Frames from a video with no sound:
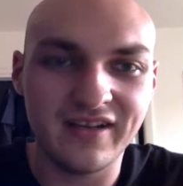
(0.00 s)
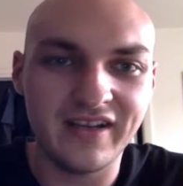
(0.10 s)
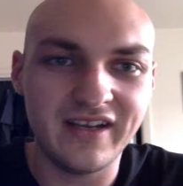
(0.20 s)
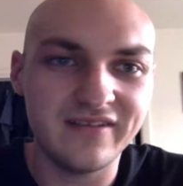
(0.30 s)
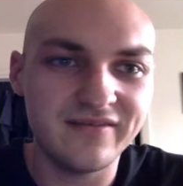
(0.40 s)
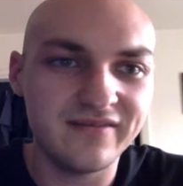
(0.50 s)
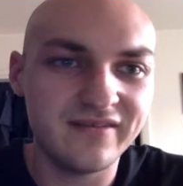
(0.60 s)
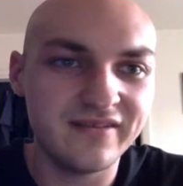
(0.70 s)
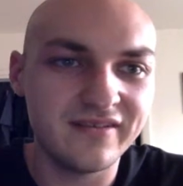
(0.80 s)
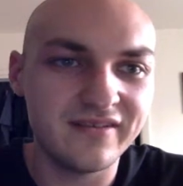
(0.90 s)
have
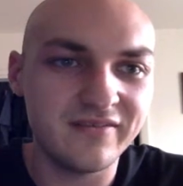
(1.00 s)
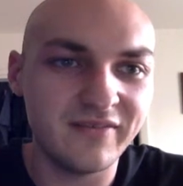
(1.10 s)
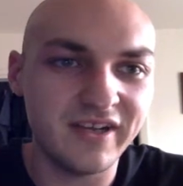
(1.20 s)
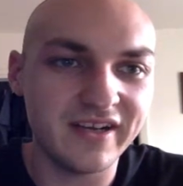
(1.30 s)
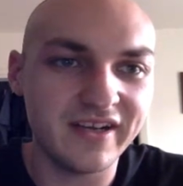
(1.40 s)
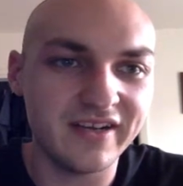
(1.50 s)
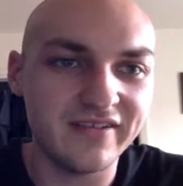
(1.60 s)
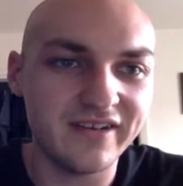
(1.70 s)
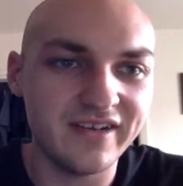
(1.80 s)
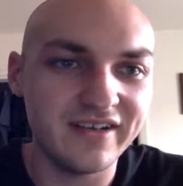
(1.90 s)
my icon
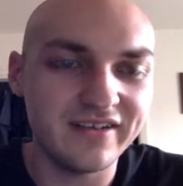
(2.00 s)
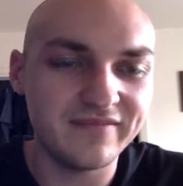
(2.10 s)
right here.